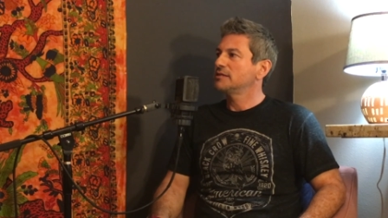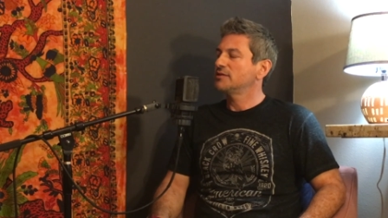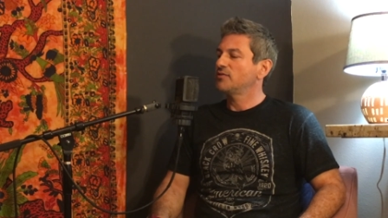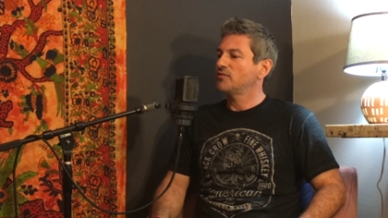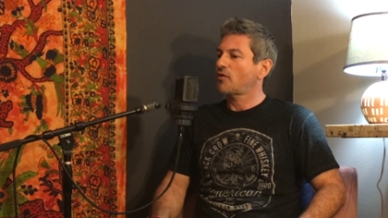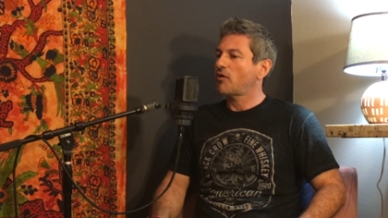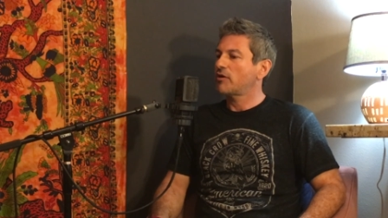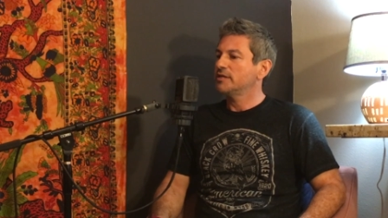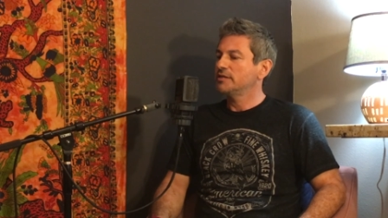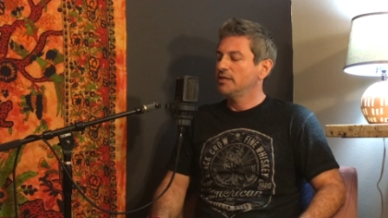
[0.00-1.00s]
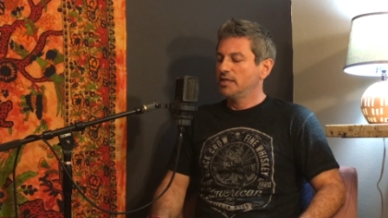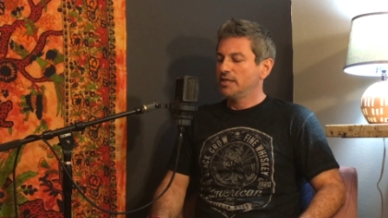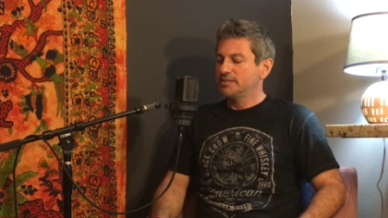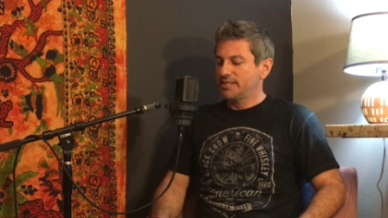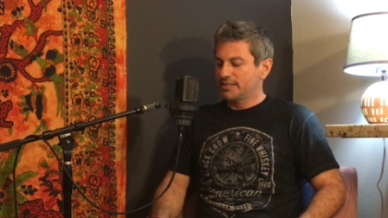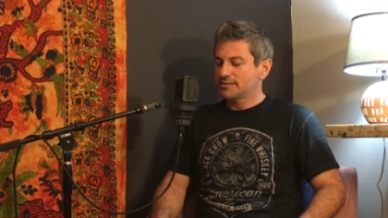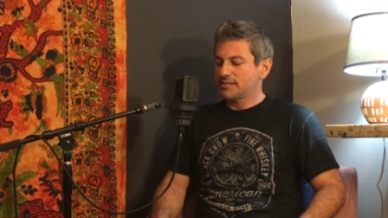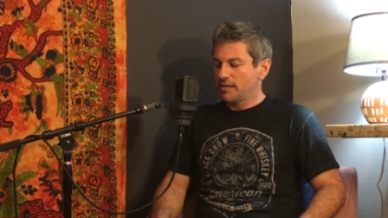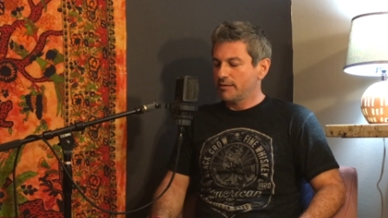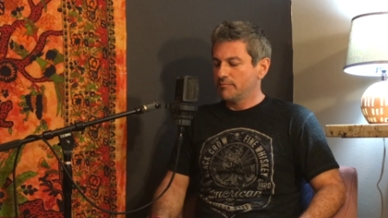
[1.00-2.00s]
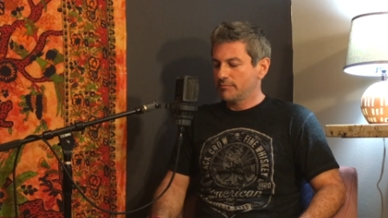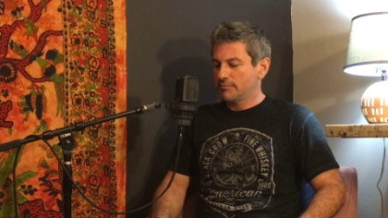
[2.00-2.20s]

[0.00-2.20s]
It's hard. It takes time.